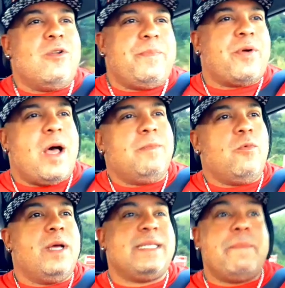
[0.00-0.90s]
The only
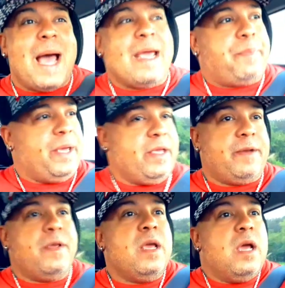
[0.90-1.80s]
problem was, in my
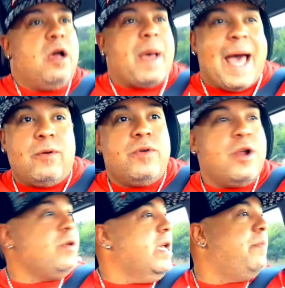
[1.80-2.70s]
opinion, um, I don't
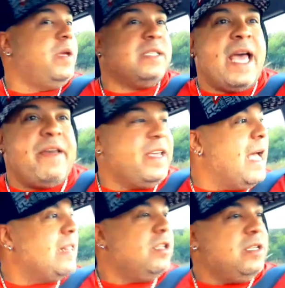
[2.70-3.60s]
know yet because I
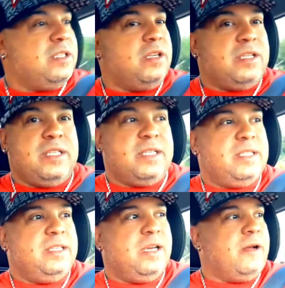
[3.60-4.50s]
haven't got the the
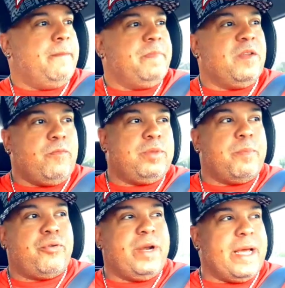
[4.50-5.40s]
the, the um
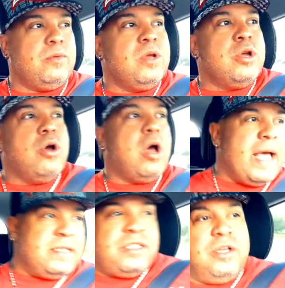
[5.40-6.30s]
the
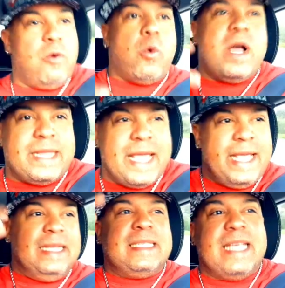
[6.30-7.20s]
printout as to what
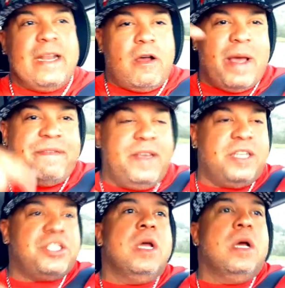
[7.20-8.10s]
they said on my
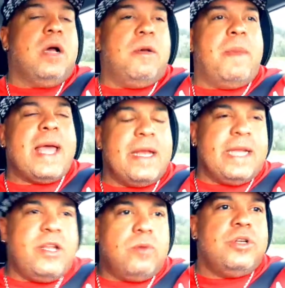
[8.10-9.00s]
fish. Um, I,
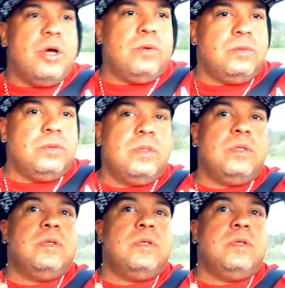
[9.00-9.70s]
I don't know.